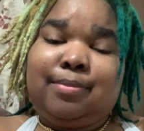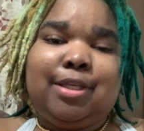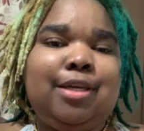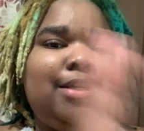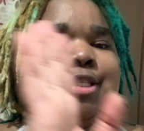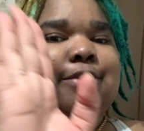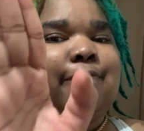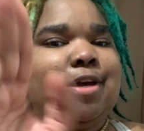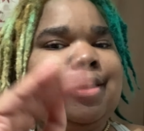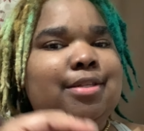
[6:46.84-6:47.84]
He is
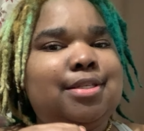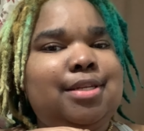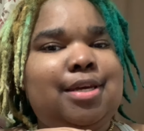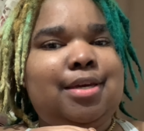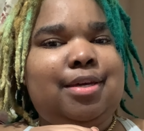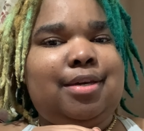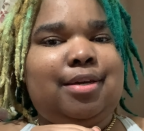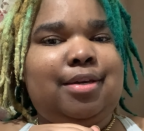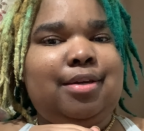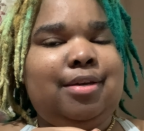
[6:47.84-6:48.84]
fine
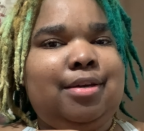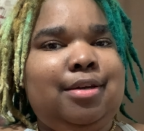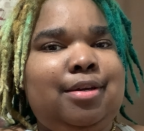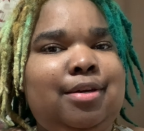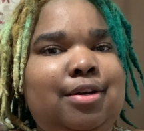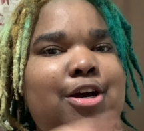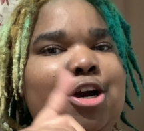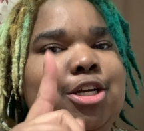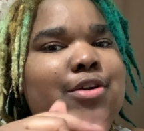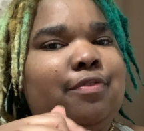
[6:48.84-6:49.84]
today.
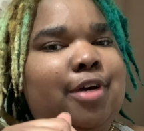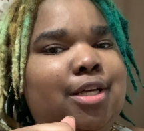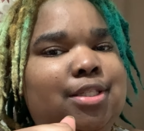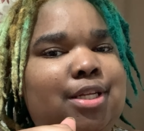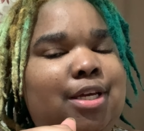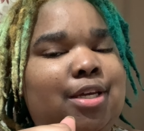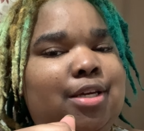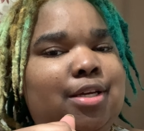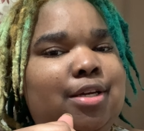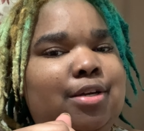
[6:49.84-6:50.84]
Are you fine today?
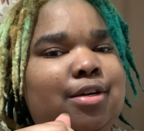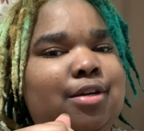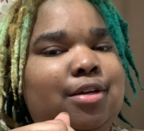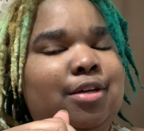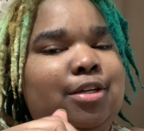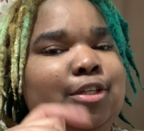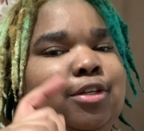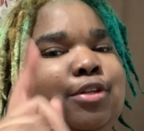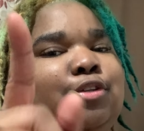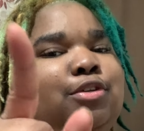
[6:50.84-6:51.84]

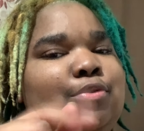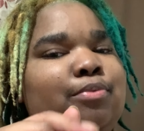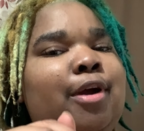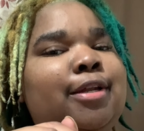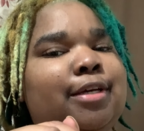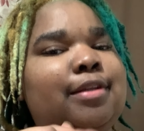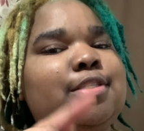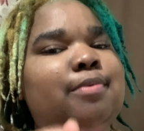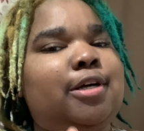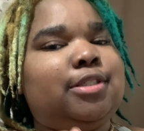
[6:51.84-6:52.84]
You right there
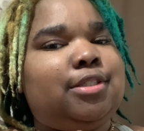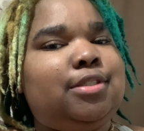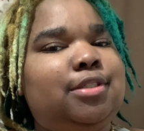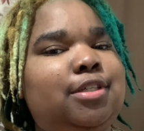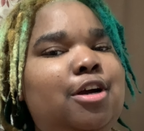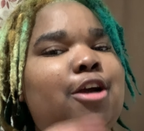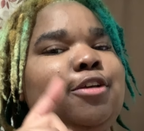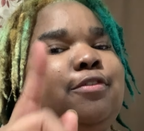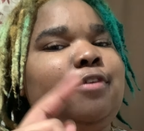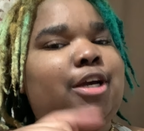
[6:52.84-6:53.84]
He's watching. Are
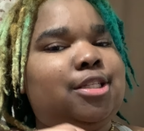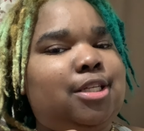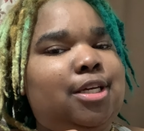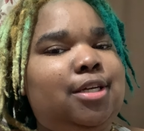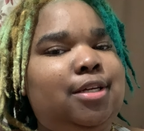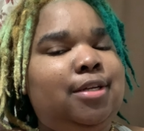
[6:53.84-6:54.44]
you fine today?